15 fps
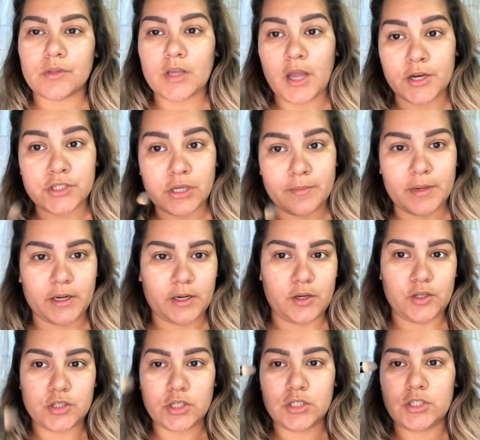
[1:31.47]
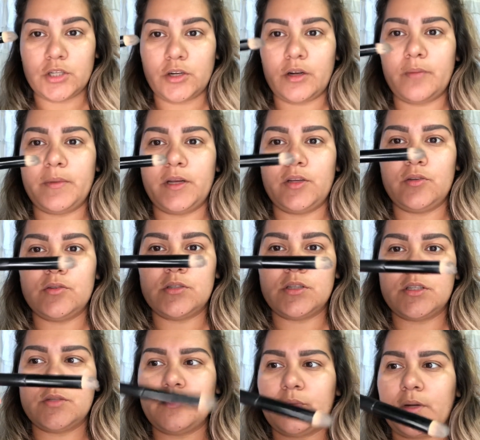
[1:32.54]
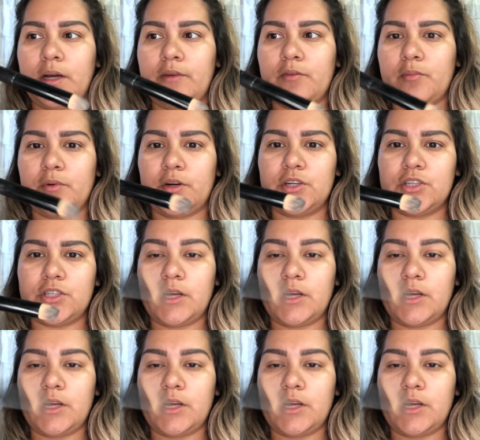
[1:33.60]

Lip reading: Actually, I'm not gonna use concealer. I'm gonna use this kind of a brush.